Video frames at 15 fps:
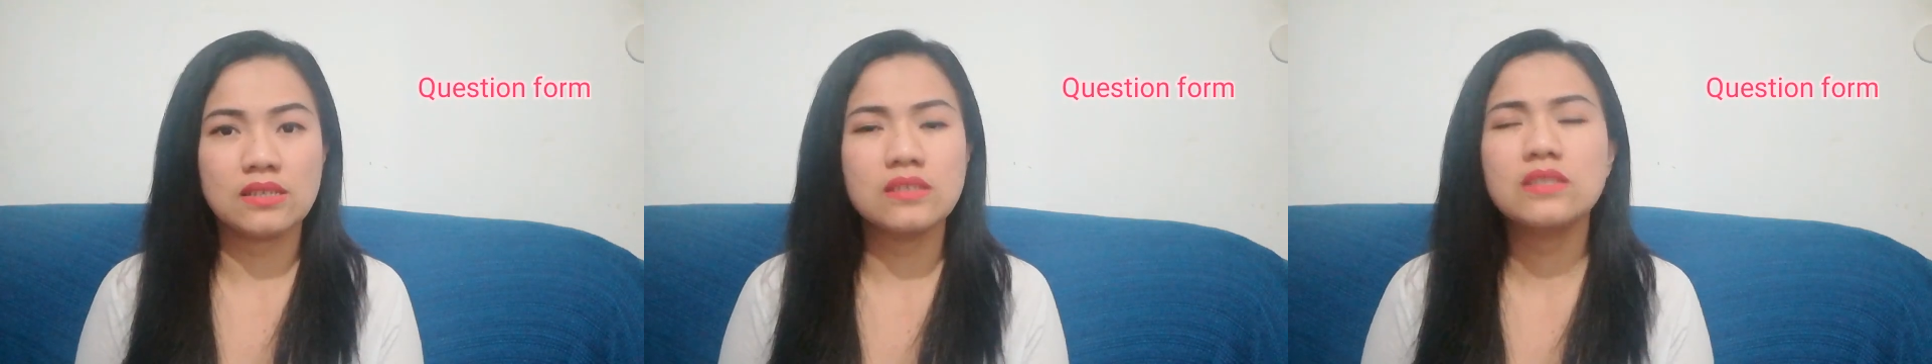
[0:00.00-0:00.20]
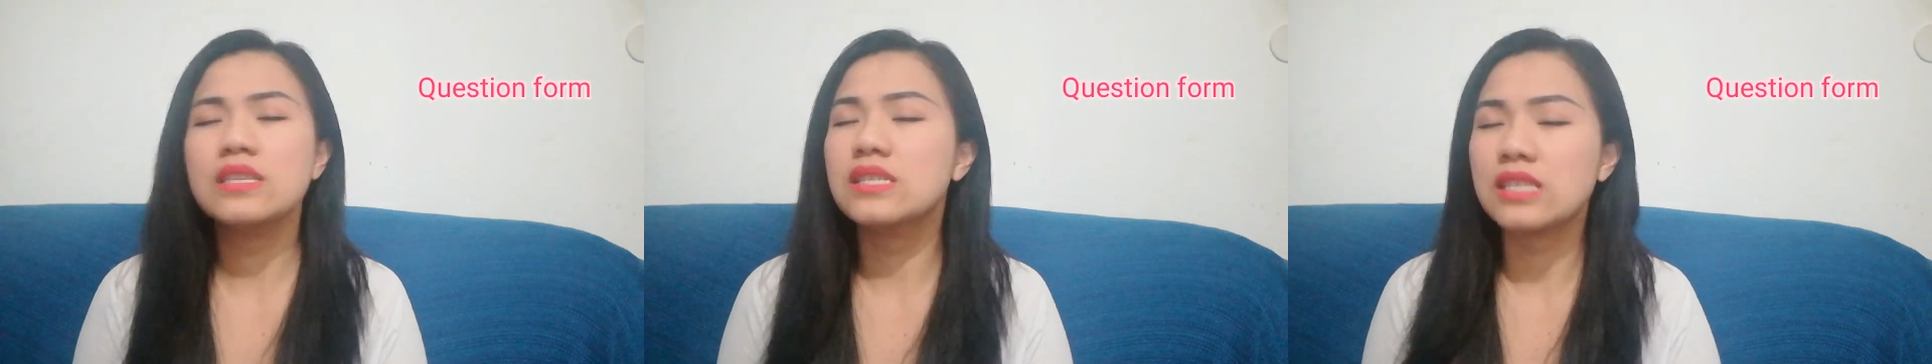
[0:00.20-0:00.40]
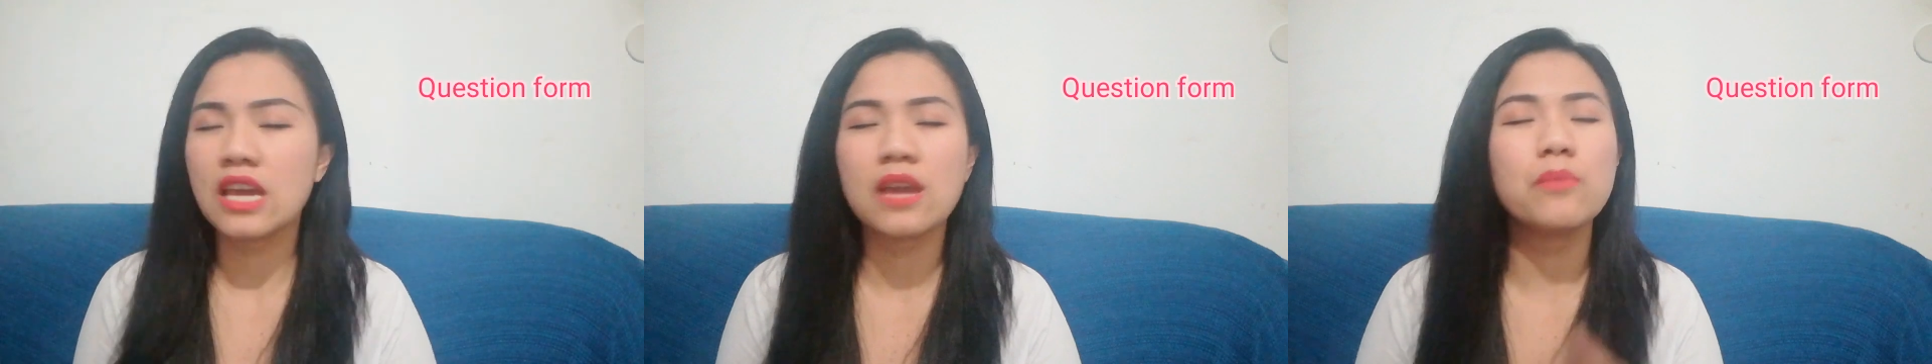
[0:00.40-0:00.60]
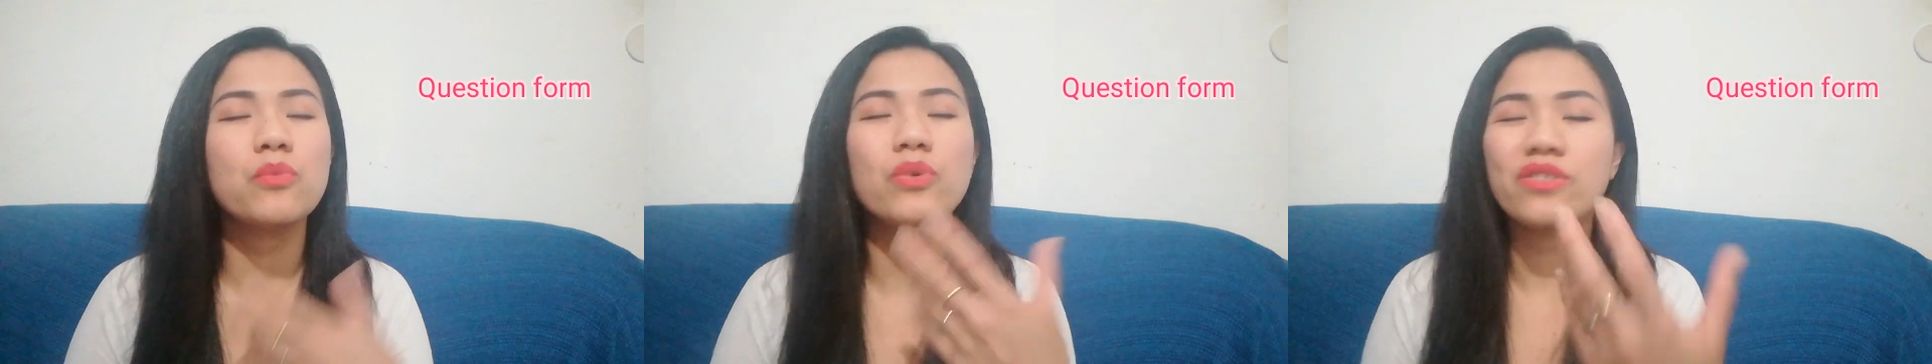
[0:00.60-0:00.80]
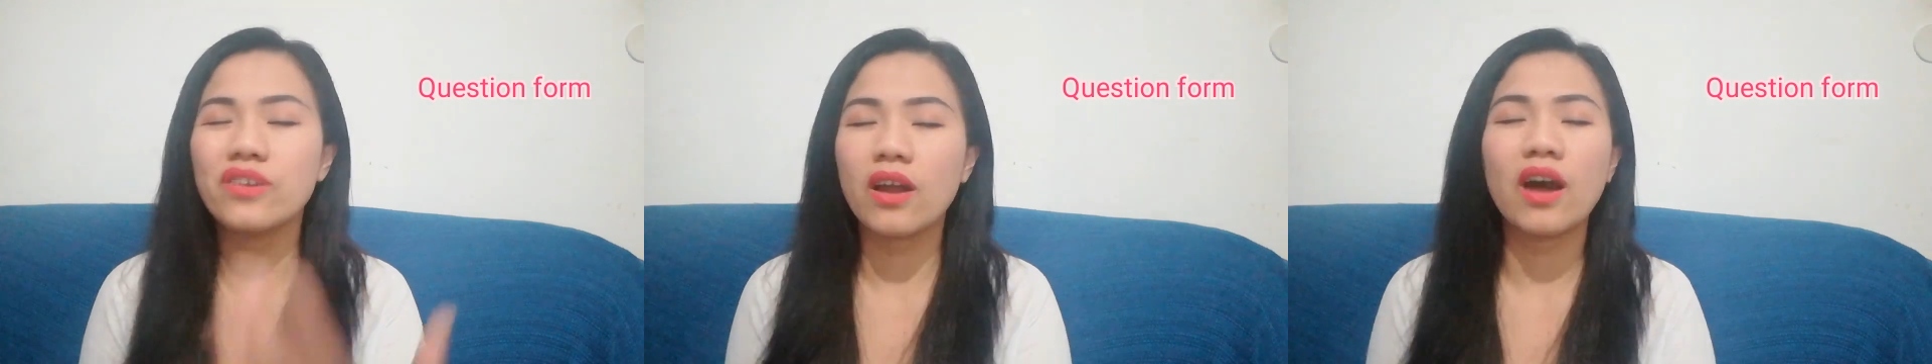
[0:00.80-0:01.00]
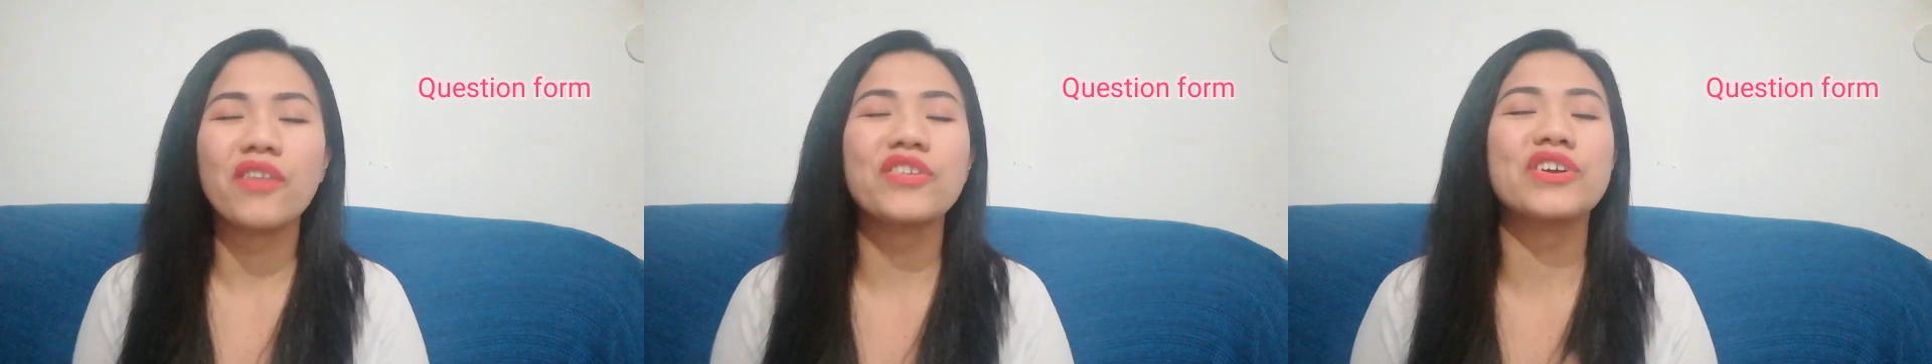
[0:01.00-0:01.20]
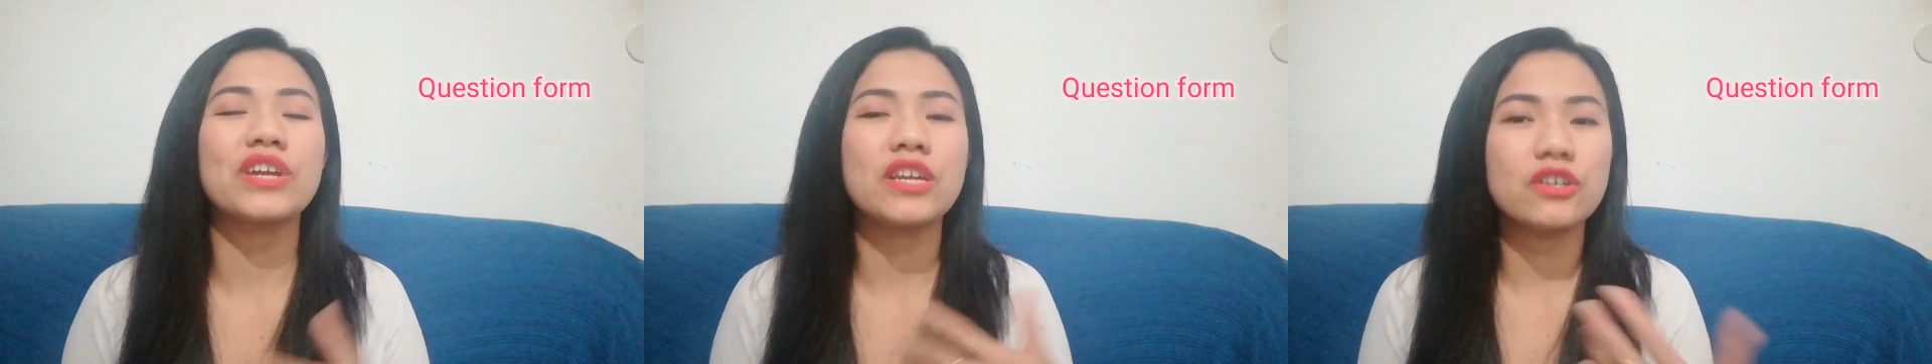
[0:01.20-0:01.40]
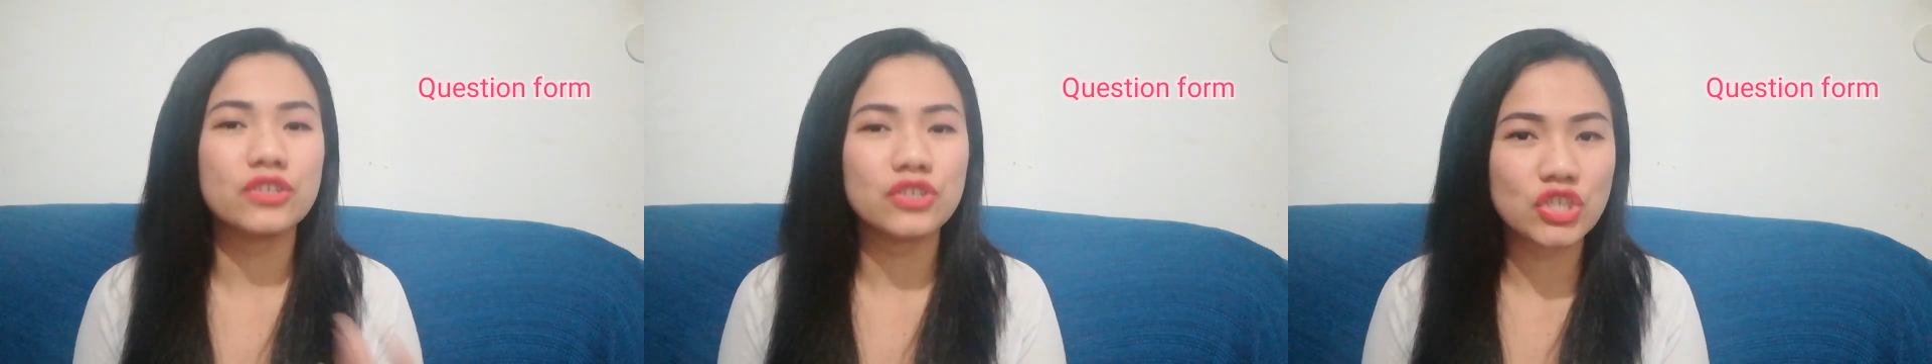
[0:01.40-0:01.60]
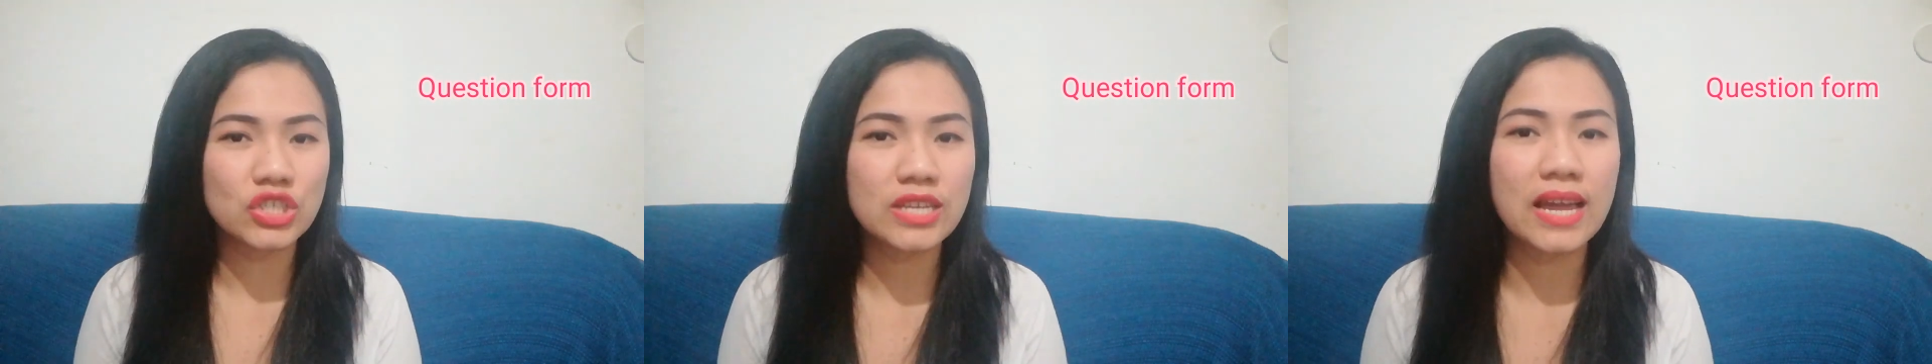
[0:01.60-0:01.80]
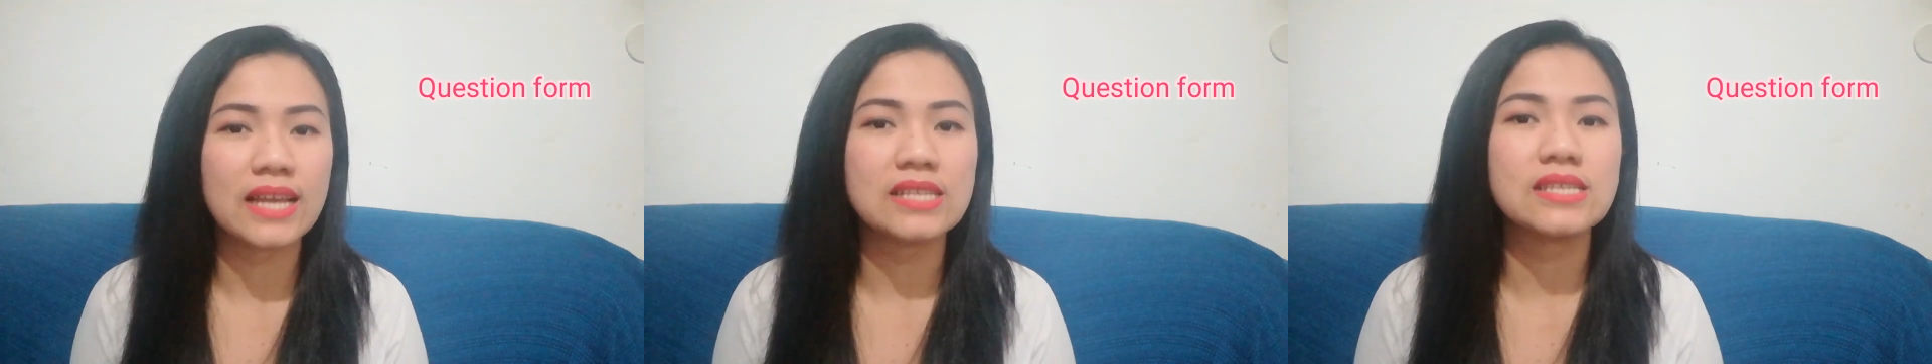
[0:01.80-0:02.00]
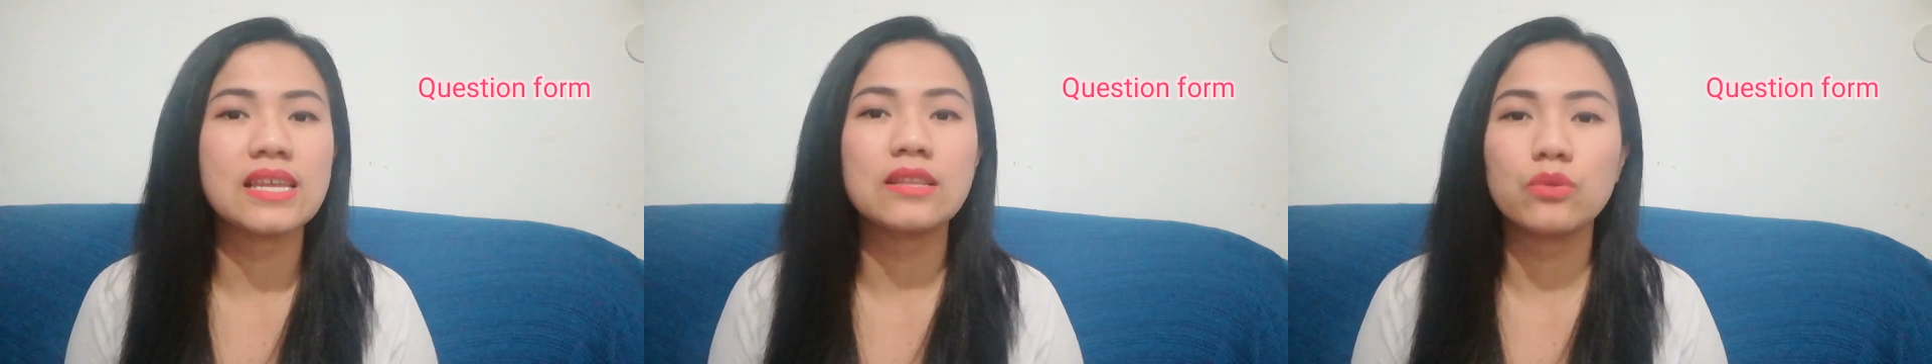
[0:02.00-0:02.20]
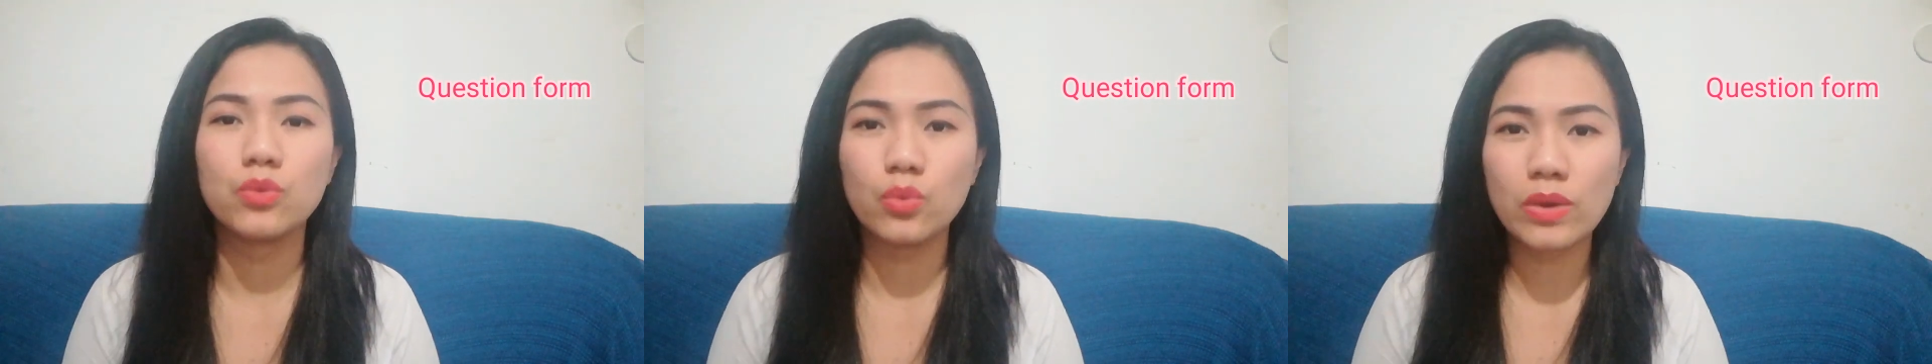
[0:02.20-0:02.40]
the same with the other English tense that